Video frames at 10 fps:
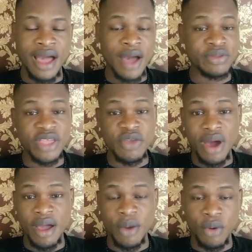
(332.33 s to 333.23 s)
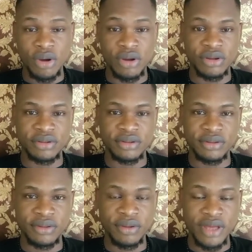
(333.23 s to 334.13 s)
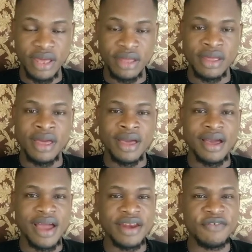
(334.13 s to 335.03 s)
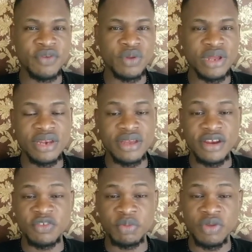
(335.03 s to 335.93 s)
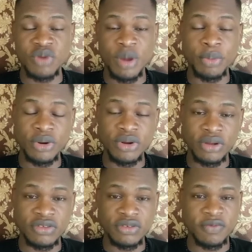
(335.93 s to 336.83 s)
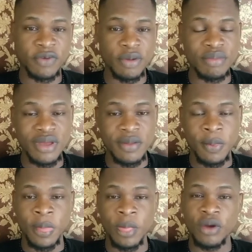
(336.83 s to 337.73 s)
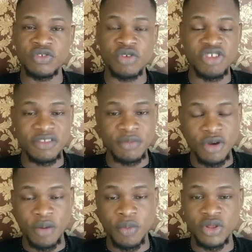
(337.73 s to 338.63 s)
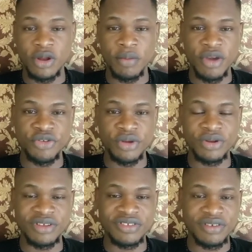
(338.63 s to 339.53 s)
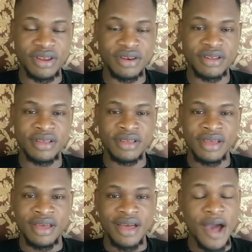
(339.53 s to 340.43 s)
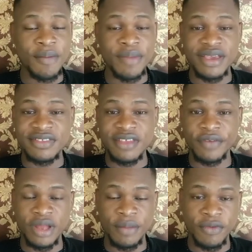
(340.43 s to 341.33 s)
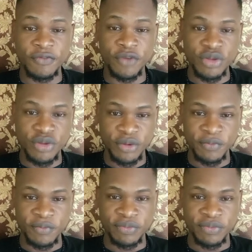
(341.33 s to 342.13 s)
I will tell you how I work. Okay, and if you need any spiritual products from me, also chat me up with the number showing on the screen. I'll make it available for you.